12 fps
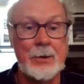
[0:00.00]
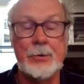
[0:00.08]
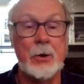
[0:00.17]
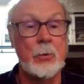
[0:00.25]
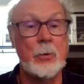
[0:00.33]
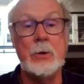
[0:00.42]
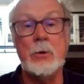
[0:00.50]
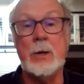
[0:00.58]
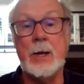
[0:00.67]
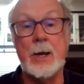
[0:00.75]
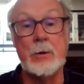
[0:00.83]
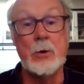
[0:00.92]
So when you
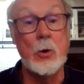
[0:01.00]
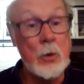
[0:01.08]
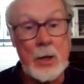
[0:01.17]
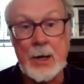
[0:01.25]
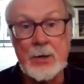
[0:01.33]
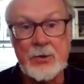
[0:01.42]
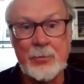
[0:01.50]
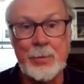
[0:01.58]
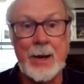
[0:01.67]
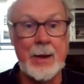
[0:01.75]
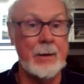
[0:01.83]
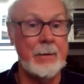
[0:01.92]
had no lines of
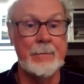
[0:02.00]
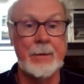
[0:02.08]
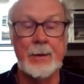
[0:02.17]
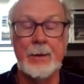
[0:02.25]
battle,